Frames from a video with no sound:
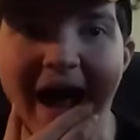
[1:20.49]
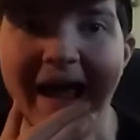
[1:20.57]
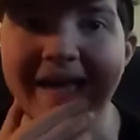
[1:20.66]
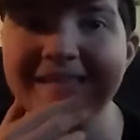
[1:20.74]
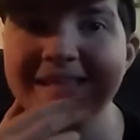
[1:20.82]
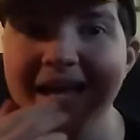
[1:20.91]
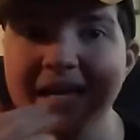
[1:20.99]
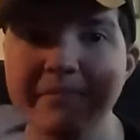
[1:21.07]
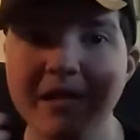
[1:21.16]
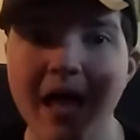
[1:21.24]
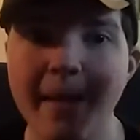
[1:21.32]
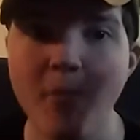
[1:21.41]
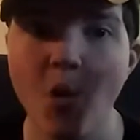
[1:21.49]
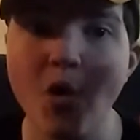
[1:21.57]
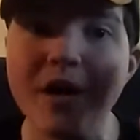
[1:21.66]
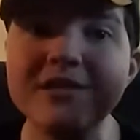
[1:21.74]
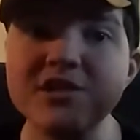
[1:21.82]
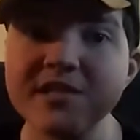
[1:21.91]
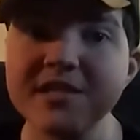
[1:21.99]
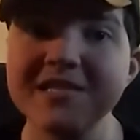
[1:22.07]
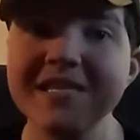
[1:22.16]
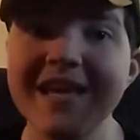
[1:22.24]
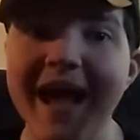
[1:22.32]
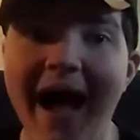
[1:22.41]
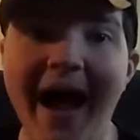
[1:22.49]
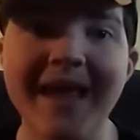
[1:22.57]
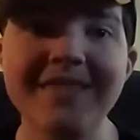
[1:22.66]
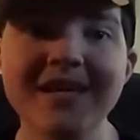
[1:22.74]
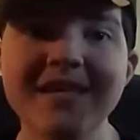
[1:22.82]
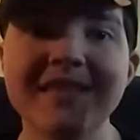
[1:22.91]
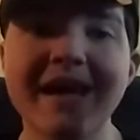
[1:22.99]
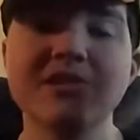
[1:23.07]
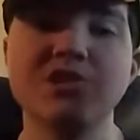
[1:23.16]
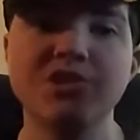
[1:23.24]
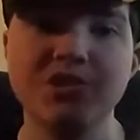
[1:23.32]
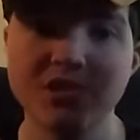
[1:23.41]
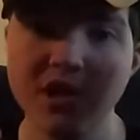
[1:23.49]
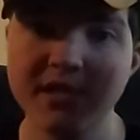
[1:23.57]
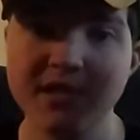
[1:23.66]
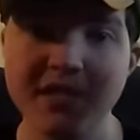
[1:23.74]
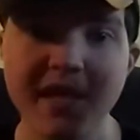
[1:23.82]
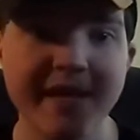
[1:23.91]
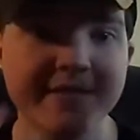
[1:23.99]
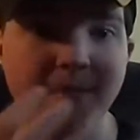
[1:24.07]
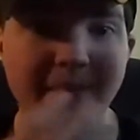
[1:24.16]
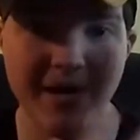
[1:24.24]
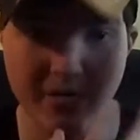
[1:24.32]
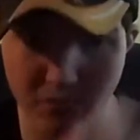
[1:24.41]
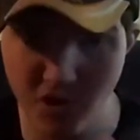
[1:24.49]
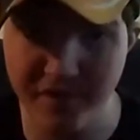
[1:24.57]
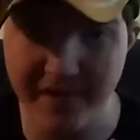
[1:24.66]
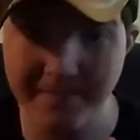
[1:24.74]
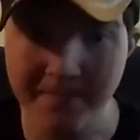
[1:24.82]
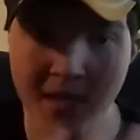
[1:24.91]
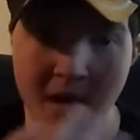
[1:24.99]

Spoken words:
I liked him a lot more in Justice League. I think that Justice League is a better movie.